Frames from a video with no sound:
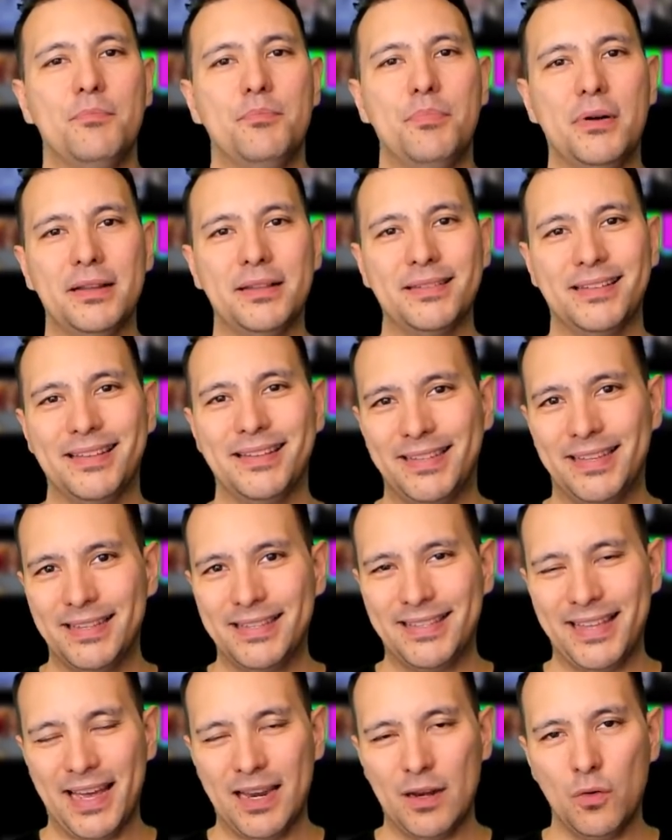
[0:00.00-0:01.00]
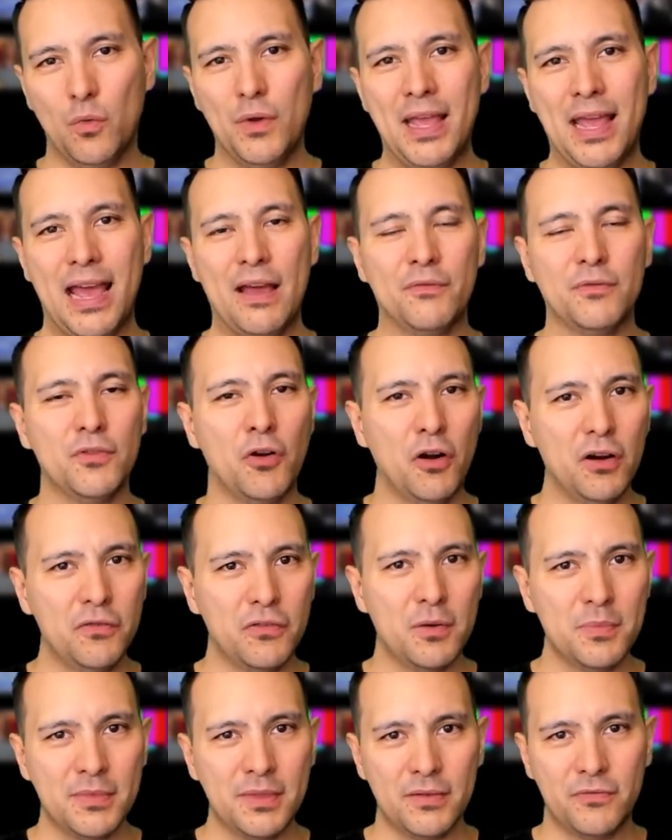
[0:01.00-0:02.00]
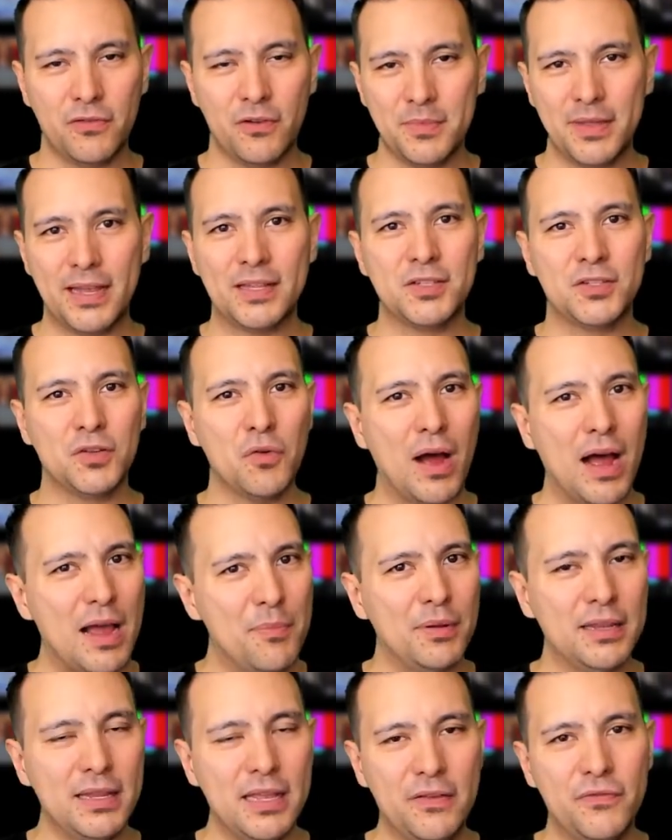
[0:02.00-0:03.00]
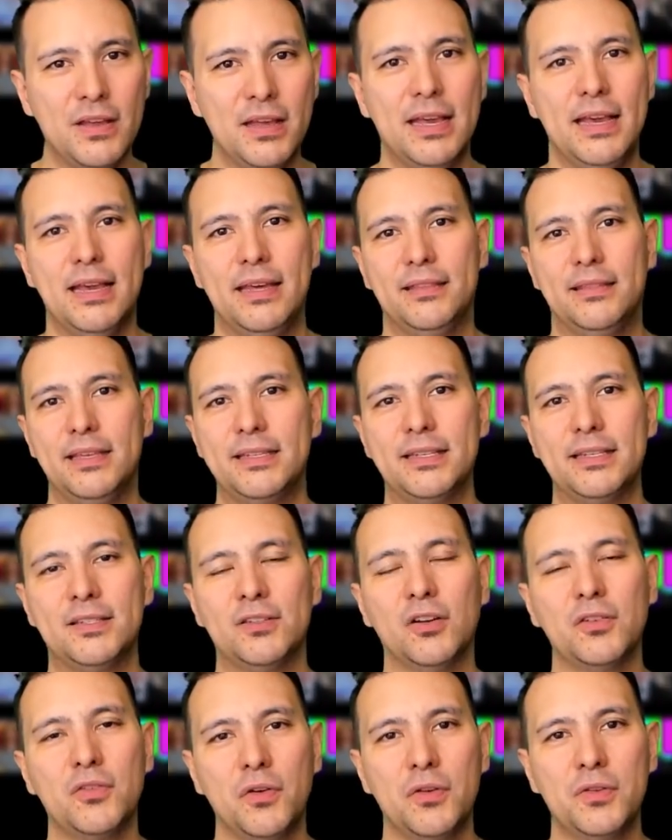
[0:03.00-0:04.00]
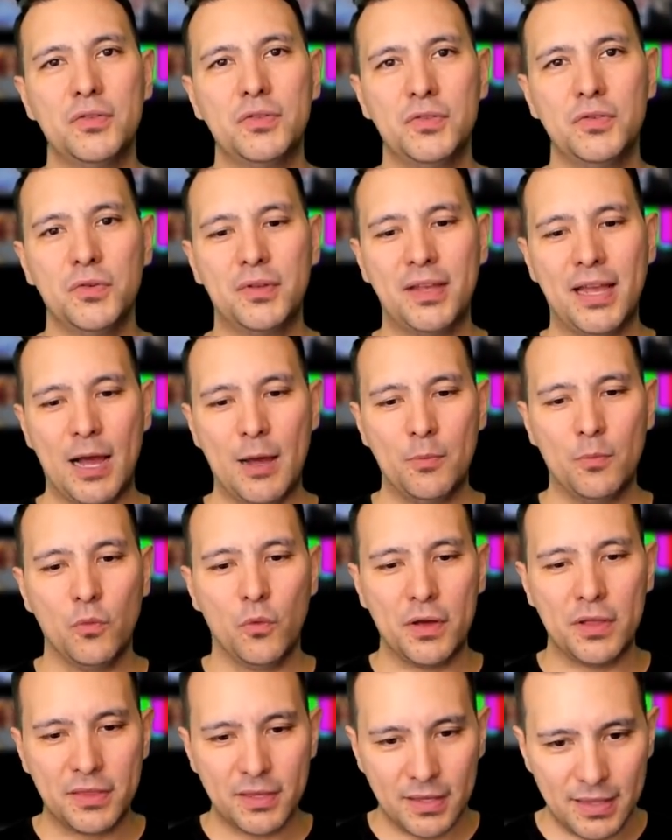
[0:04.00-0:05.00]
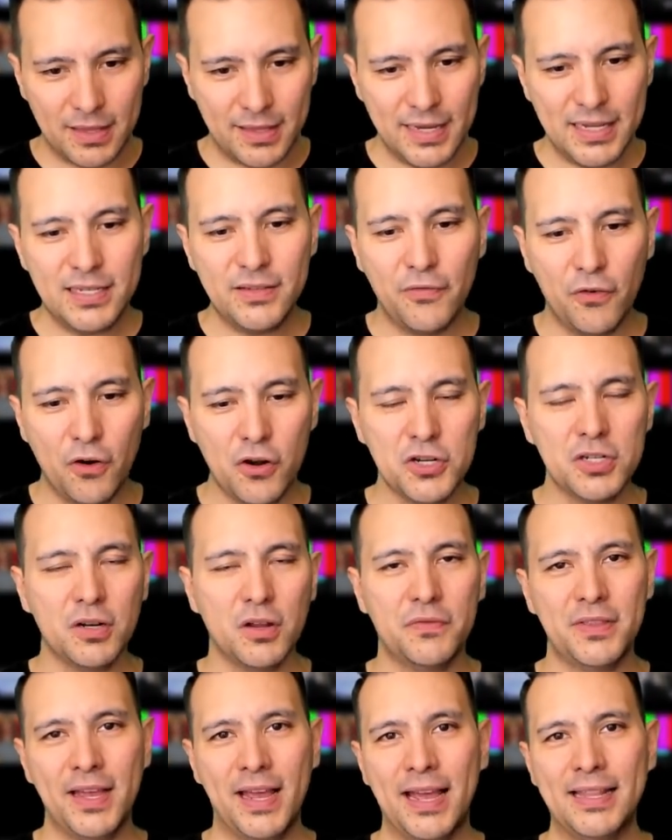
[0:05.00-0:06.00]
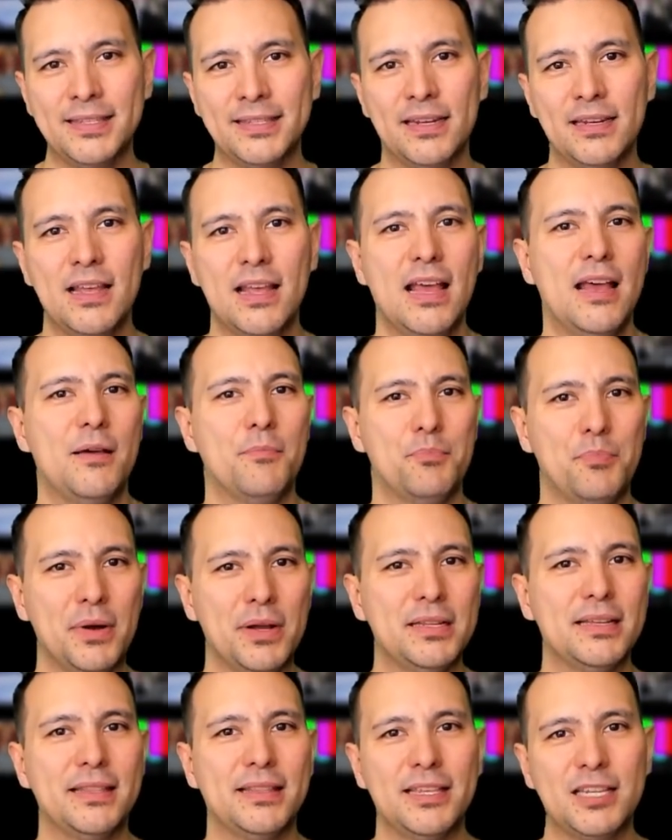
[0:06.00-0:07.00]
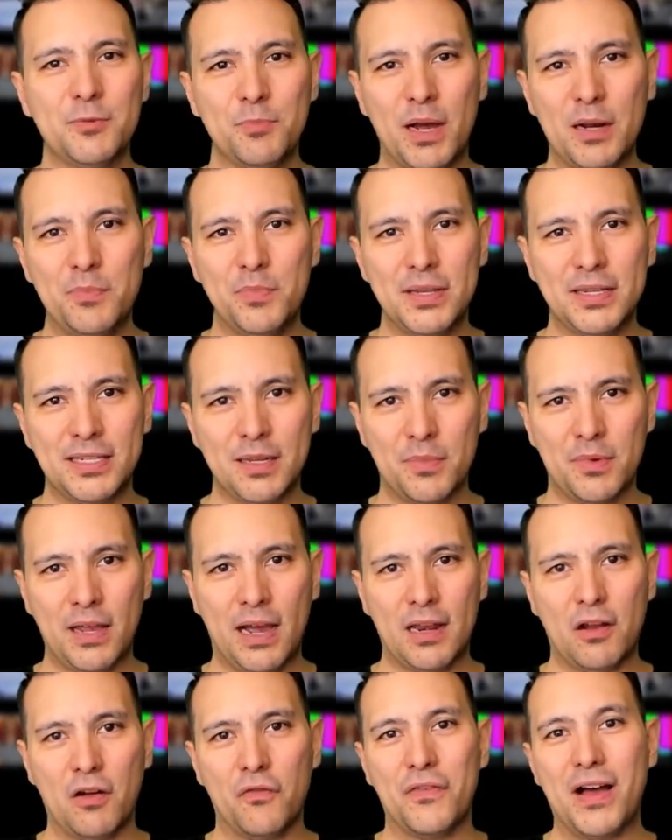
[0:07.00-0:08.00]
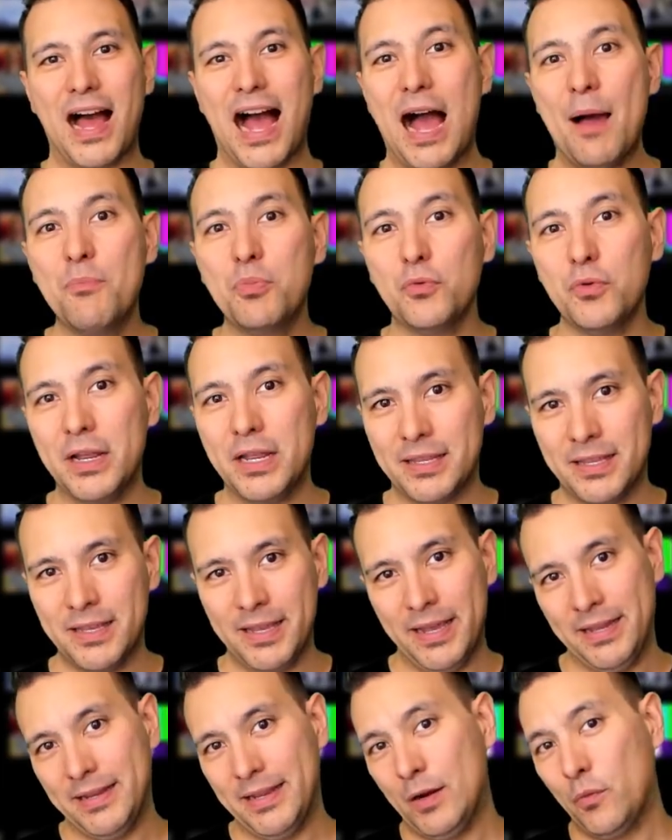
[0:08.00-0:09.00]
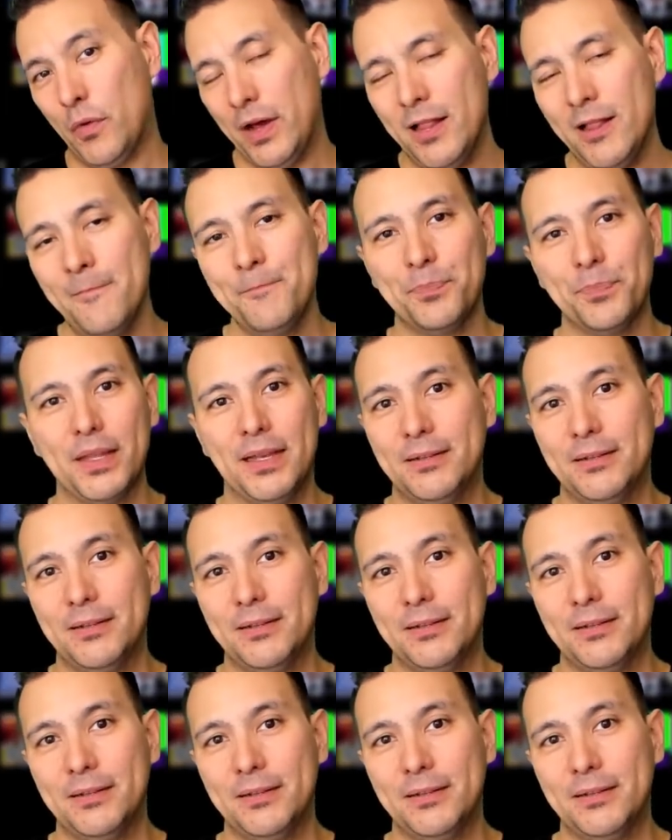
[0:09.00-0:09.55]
but since then we haven't heard from from that. So I believe this is not going to come with this version of the headset, but this might be some kind of upgrade kit. And well,